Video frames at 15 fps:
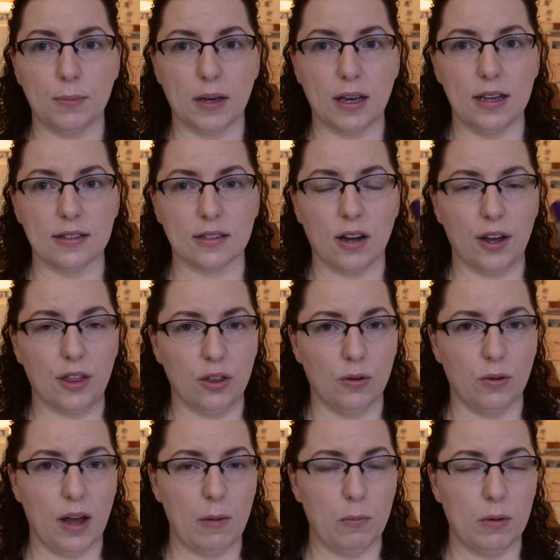because I
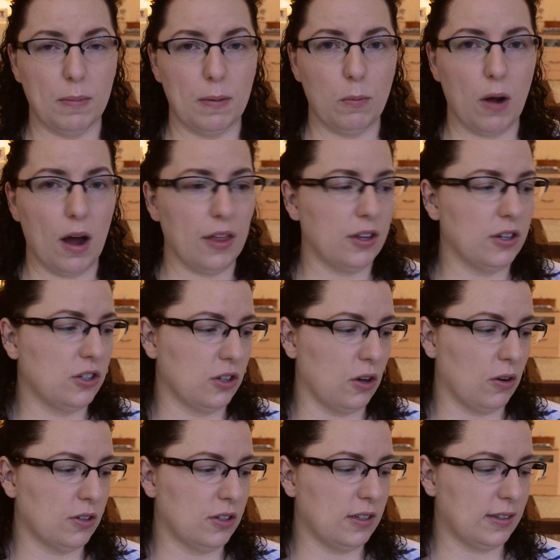thought it would be worth a
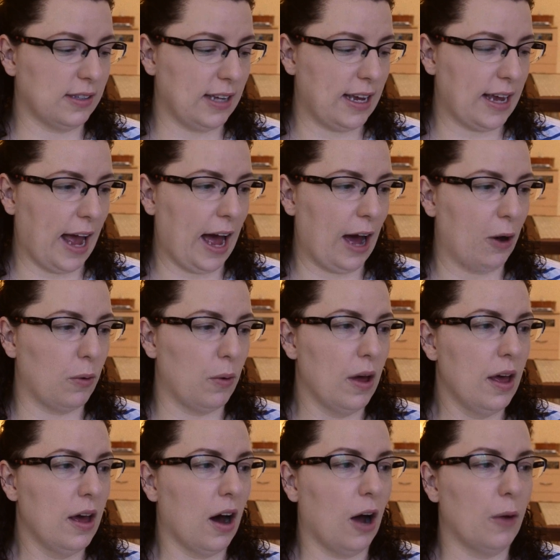shot to see how
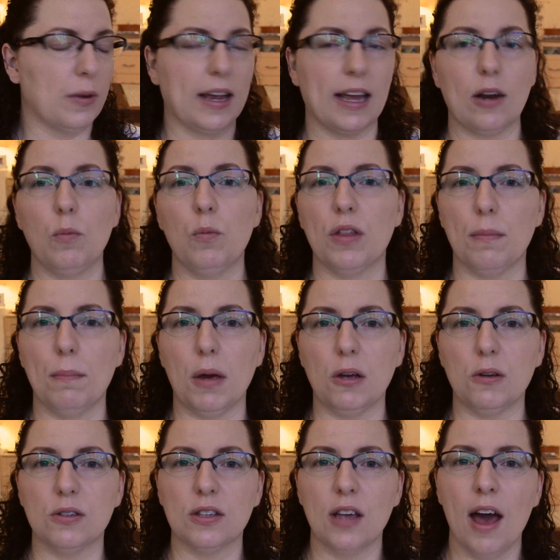I would get on with a
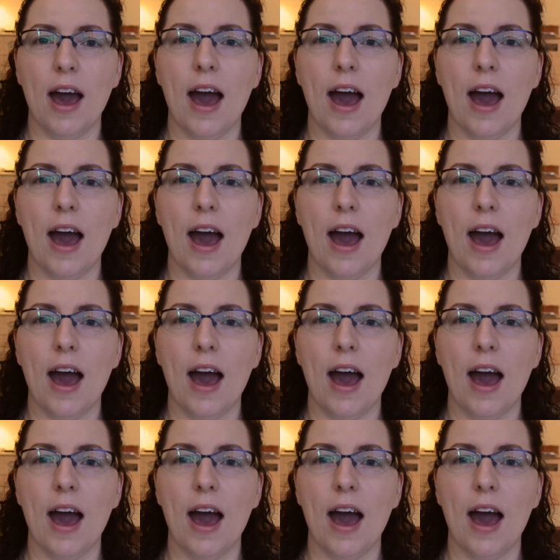mousse.